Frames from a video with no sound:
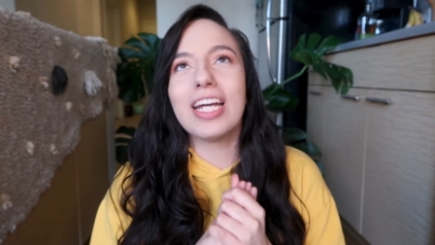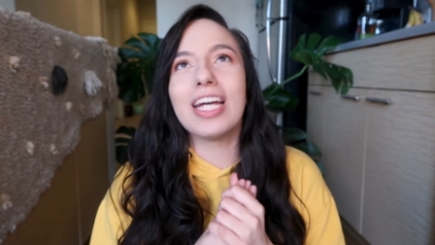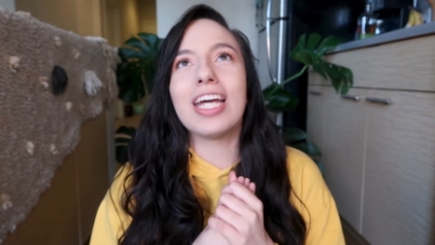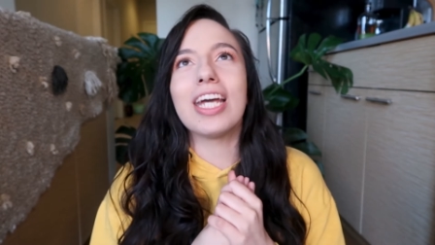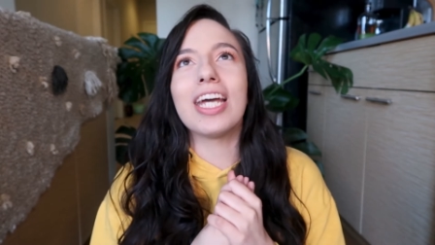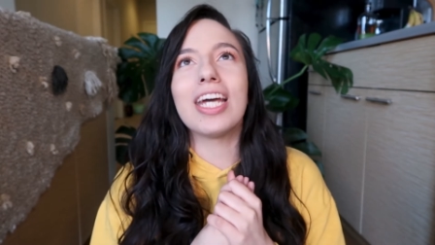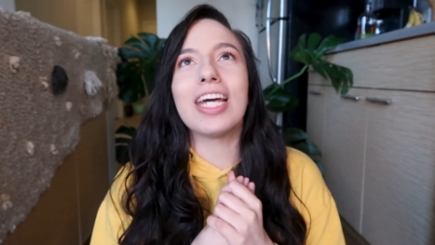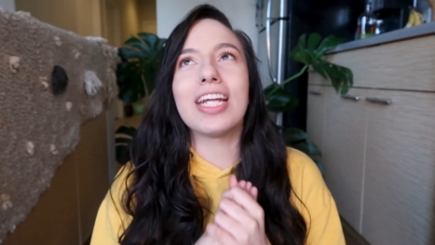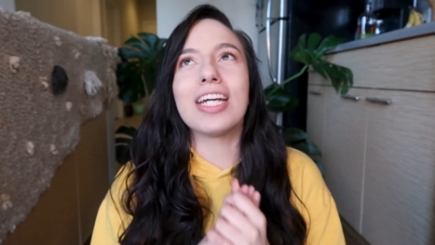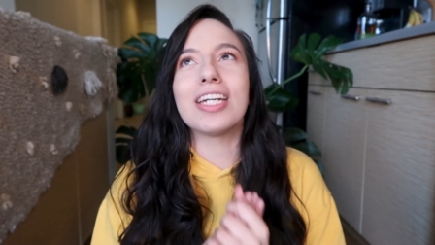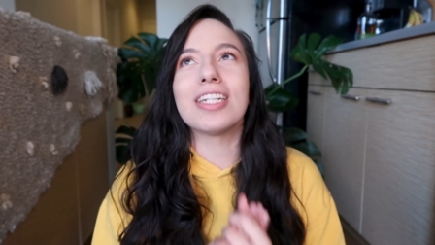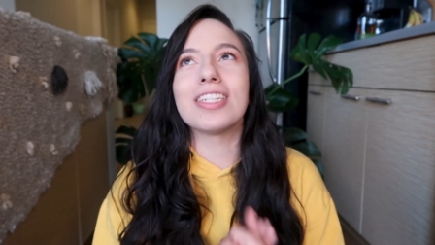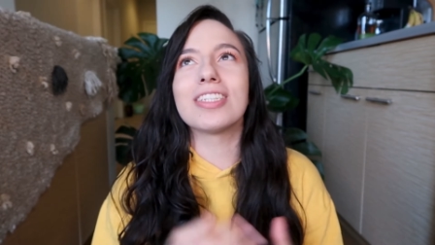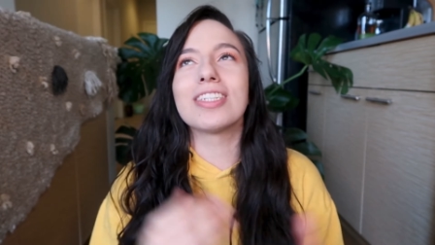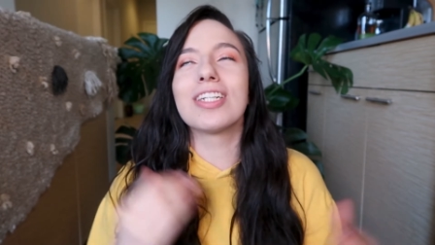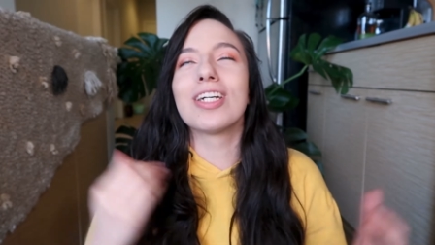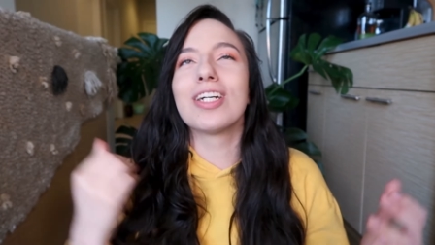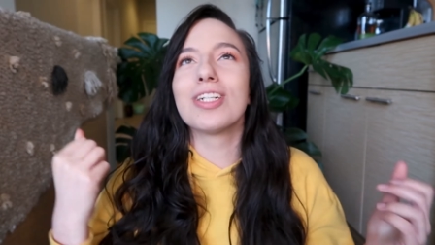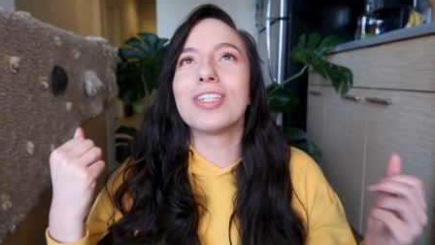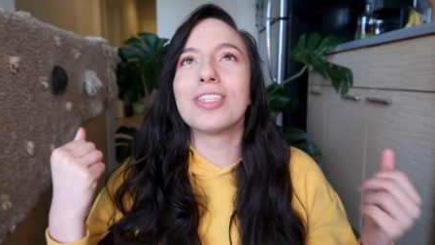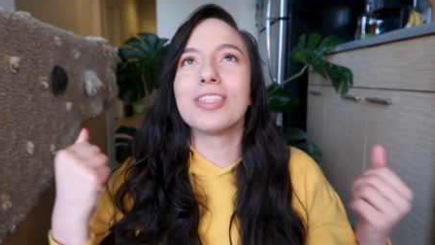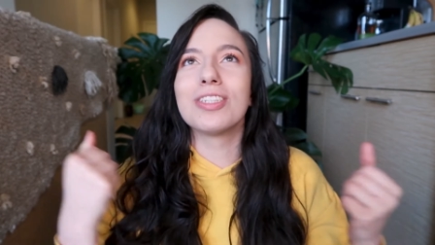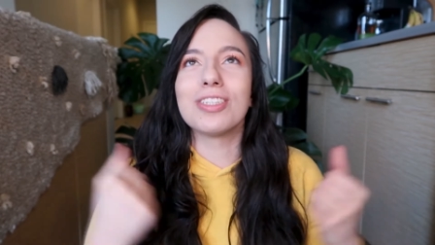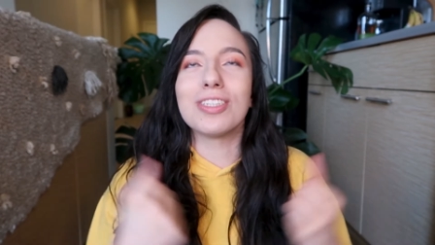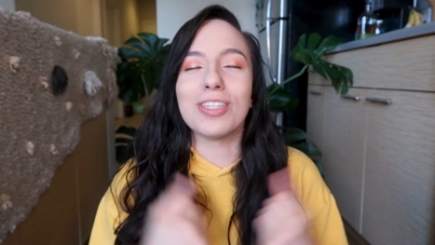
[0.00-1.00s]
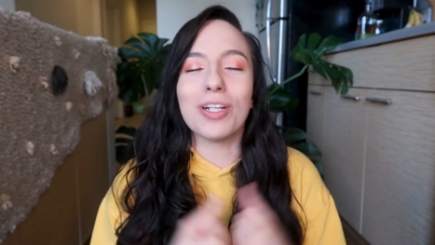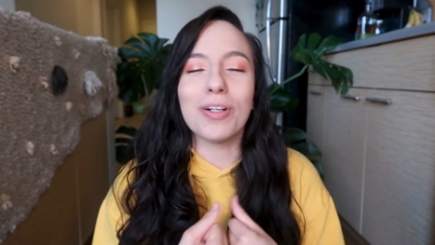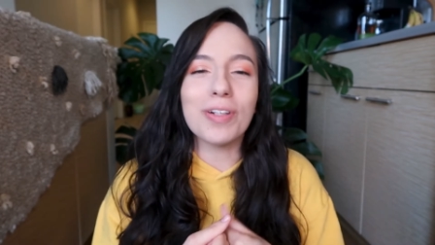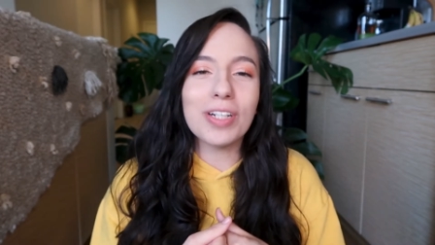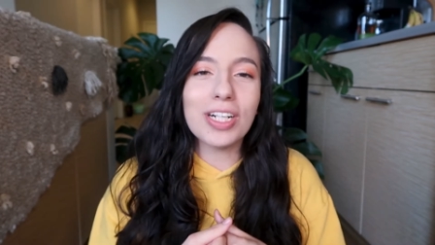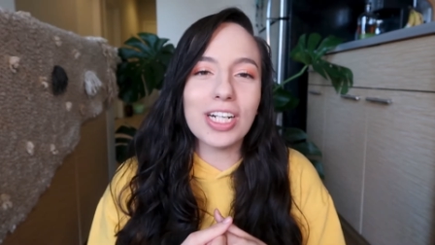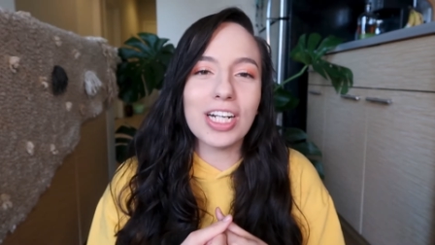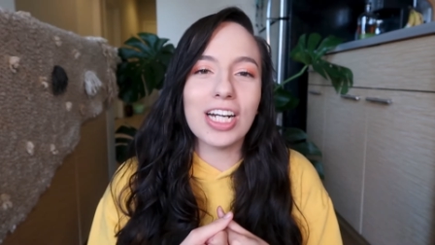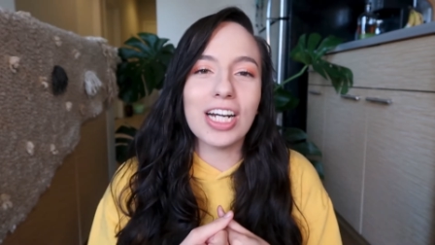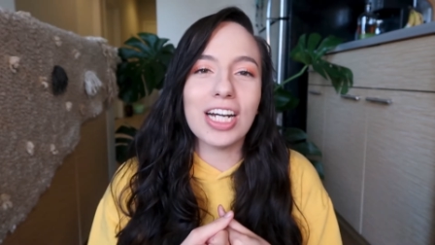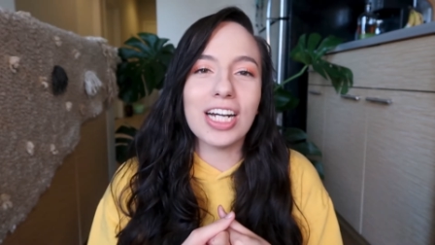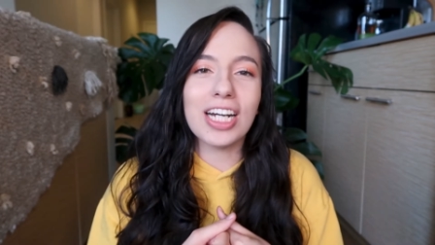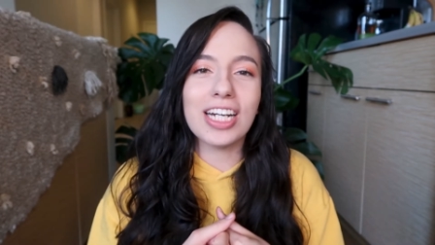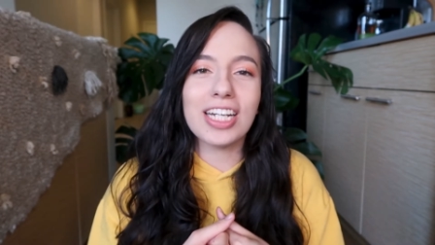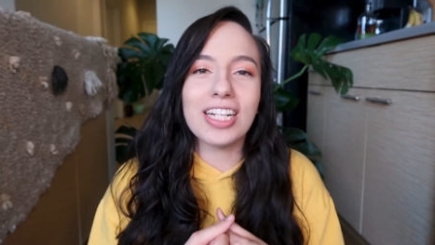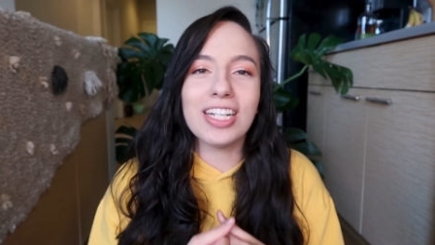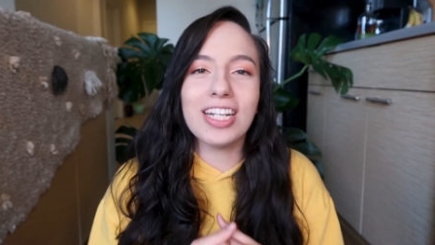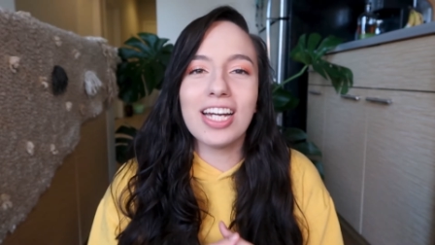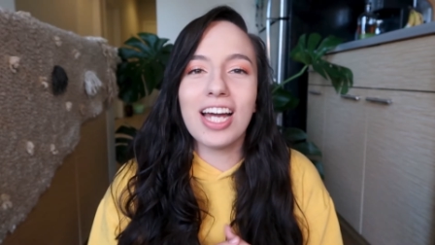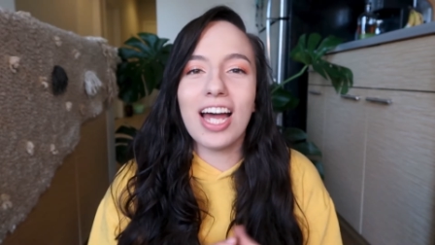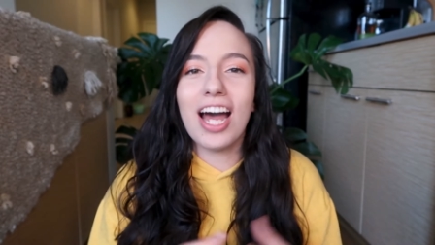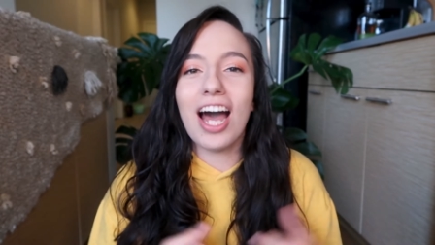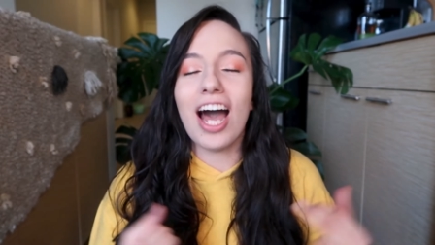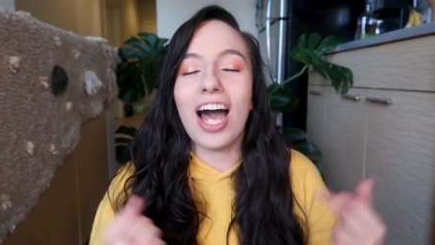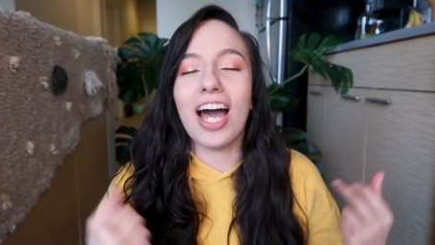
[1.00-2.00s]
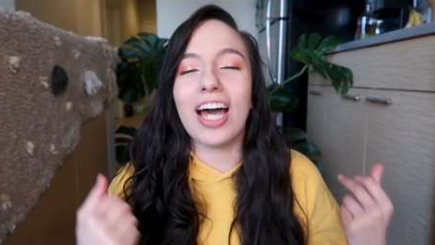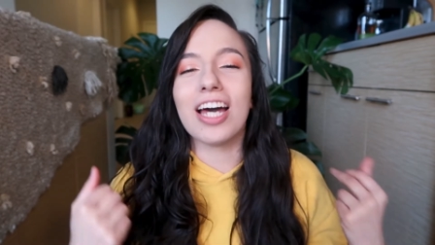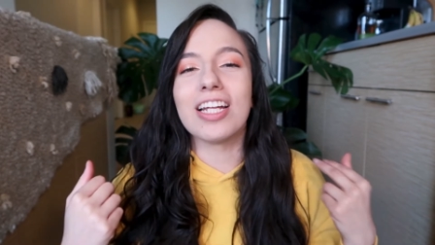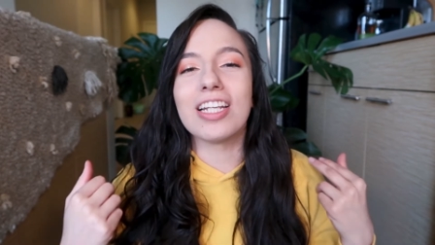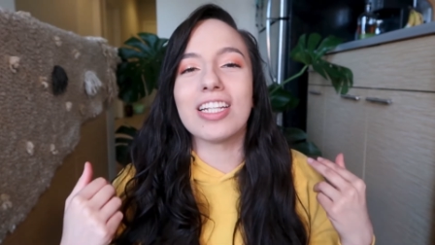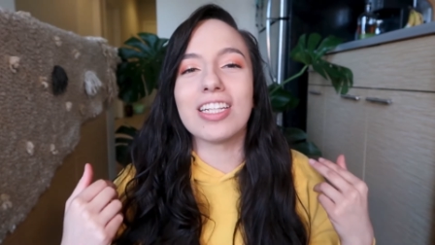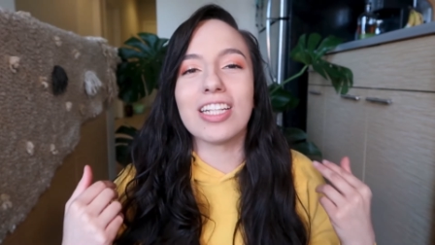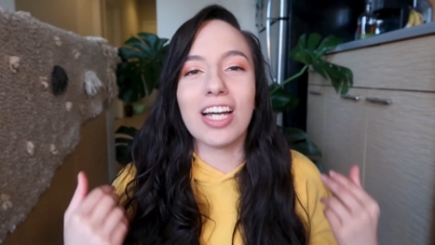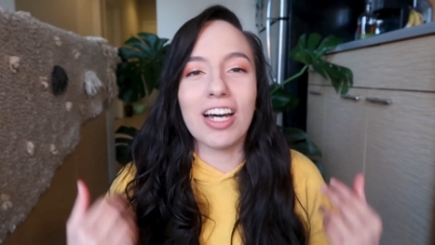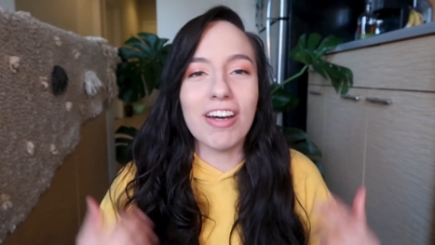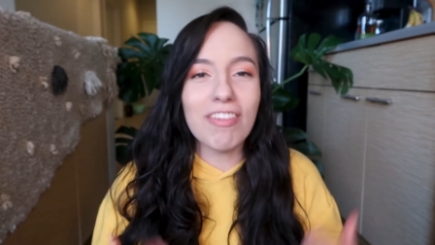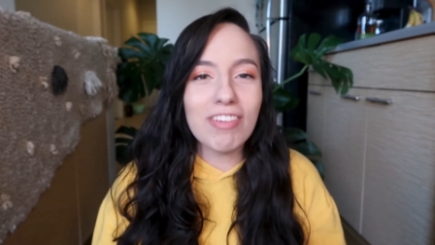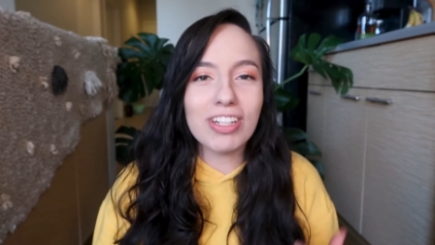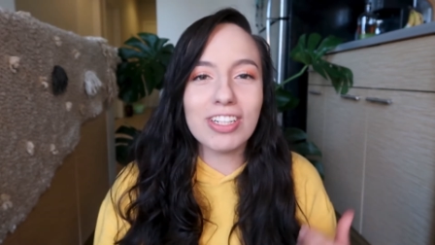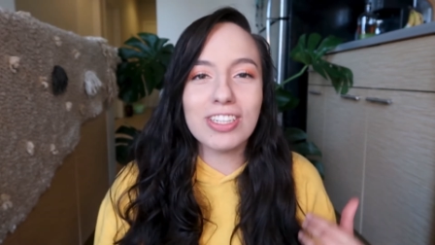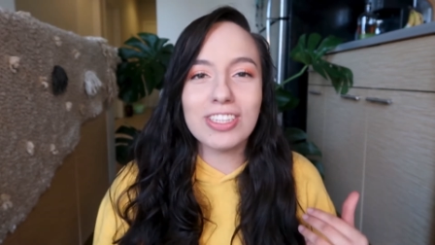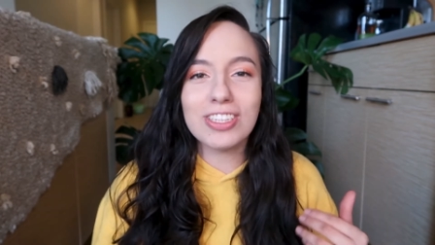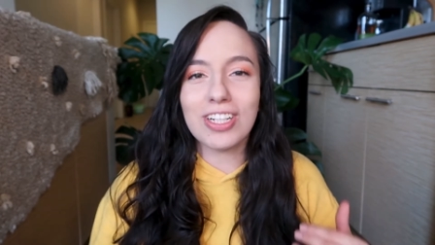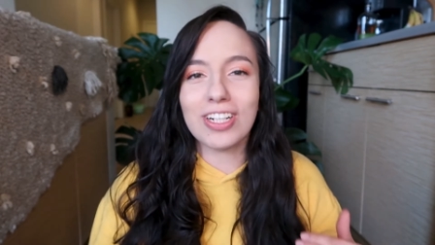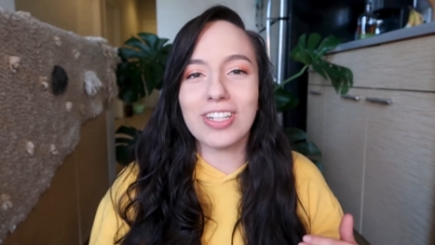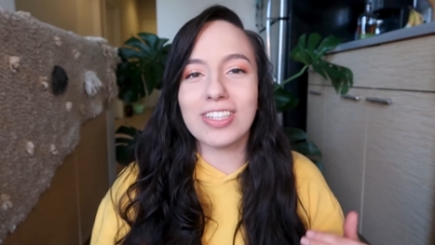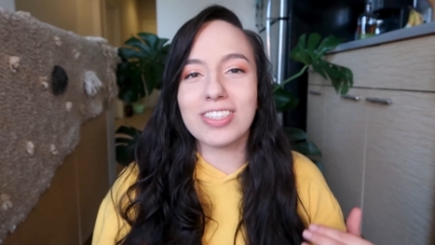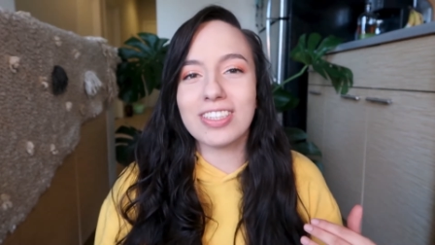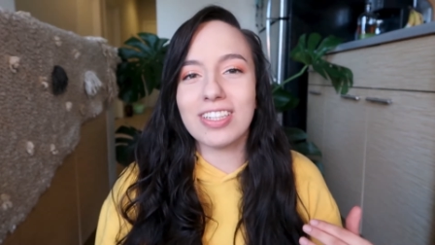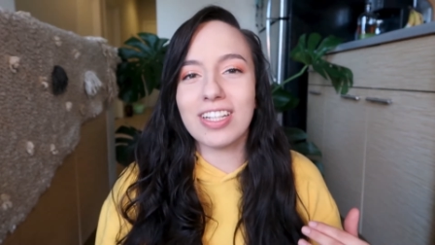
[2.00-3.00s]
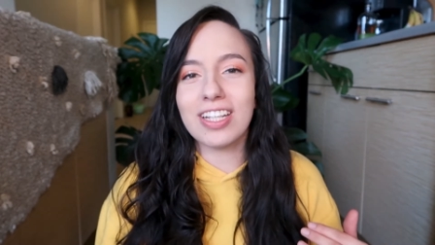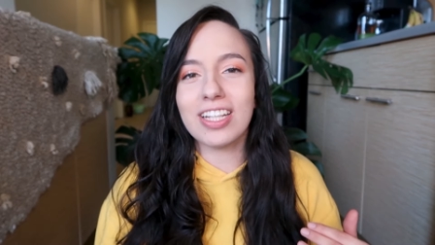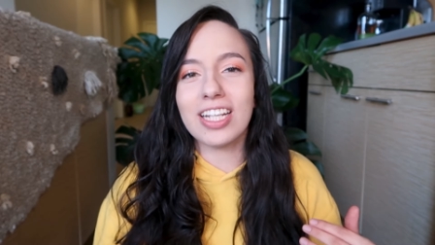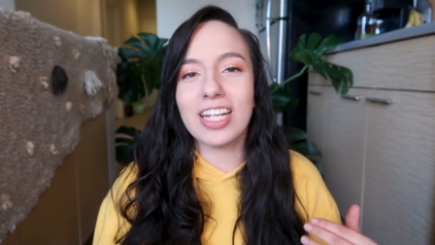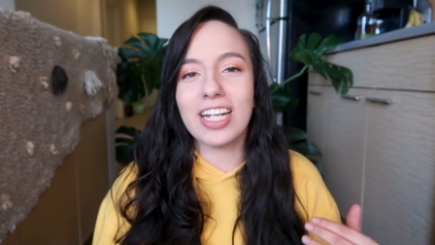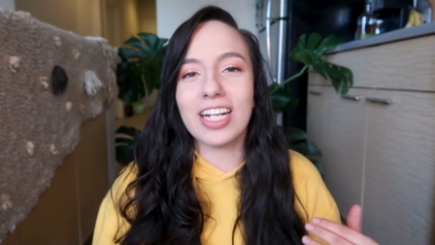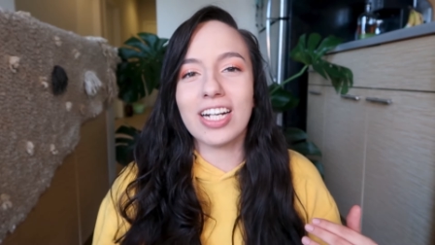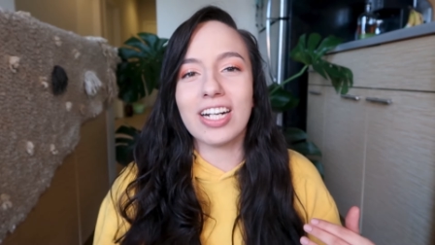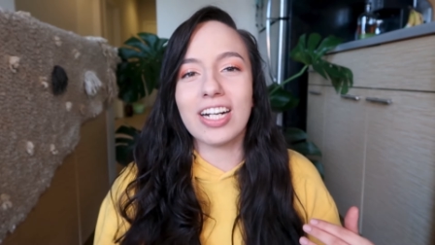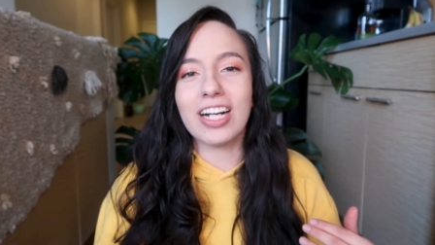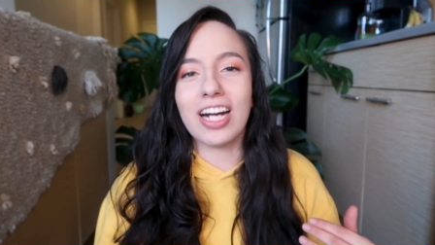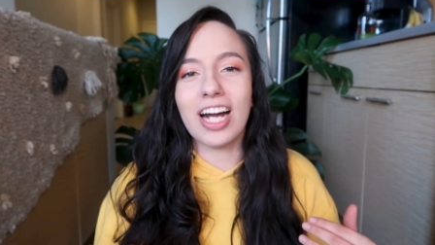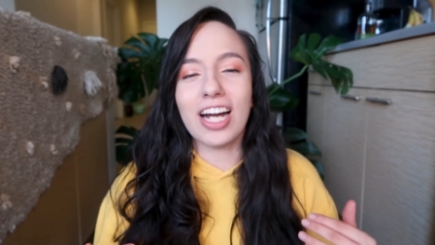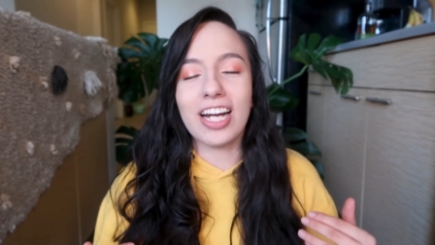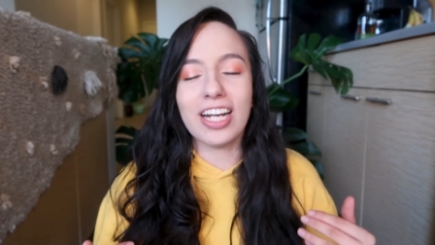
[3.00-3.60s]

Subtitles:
It is so good. I love their songs on there.